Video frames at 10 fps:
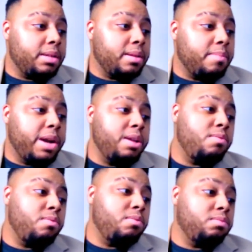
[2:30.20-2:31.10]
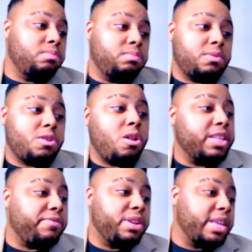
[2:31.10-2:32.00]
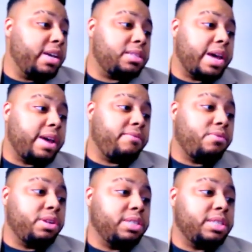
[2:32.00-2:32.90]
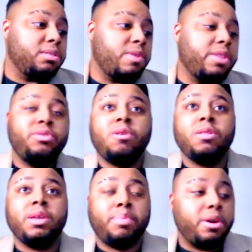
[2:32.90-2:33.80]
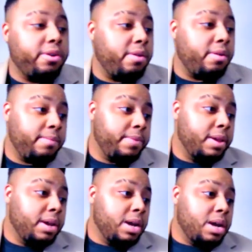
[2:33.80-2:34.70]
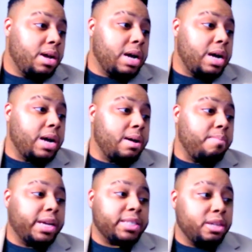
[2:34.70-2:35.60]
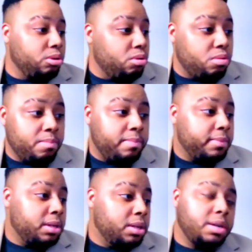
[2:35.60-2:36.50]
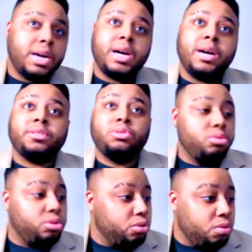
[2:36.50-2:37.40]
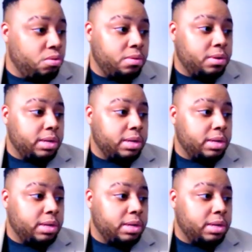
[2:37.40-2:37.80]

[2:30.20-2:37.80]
many call it different things. Like, for instance, whether you call it partner, blessing loom, susu,